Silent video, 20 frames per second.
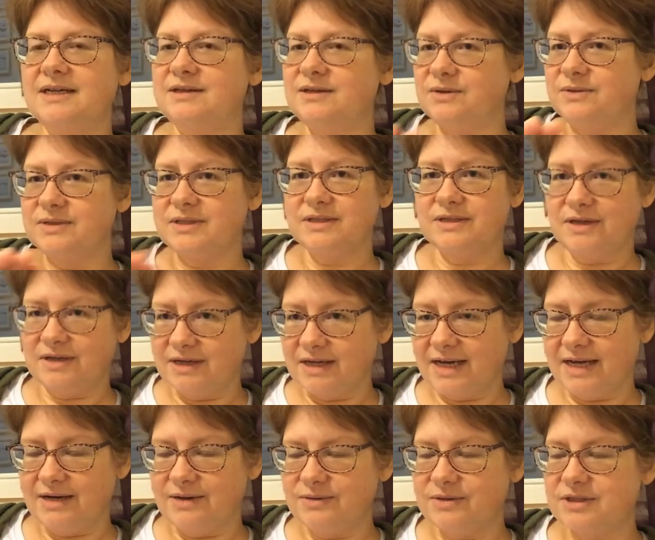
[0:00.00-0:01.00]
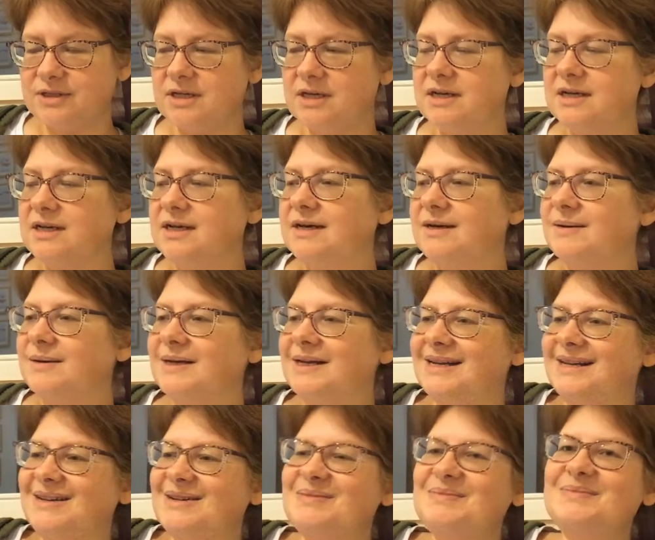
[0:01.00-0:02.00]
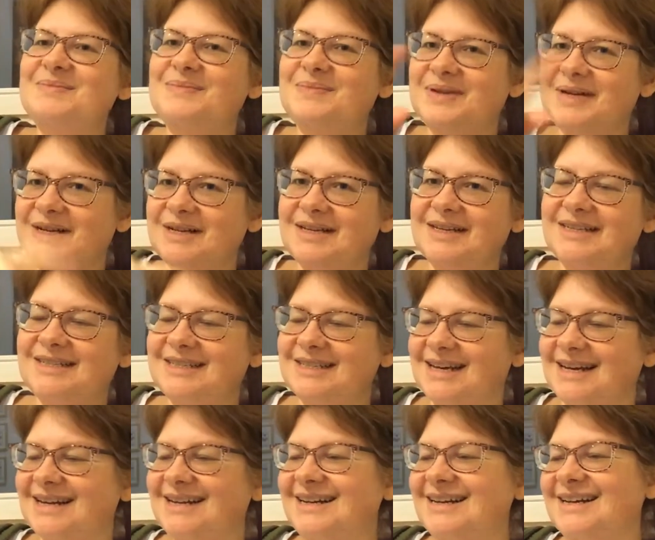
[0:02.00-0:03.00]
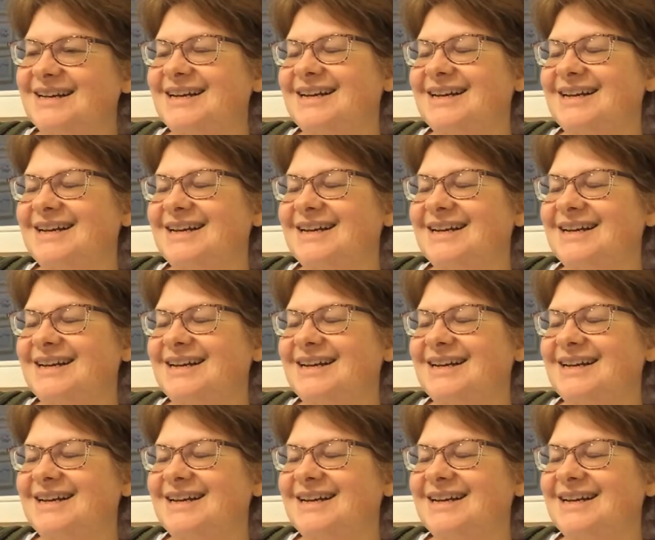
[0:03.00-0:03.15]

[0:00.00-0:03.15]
and no, it's not a couch, but I'll get to that,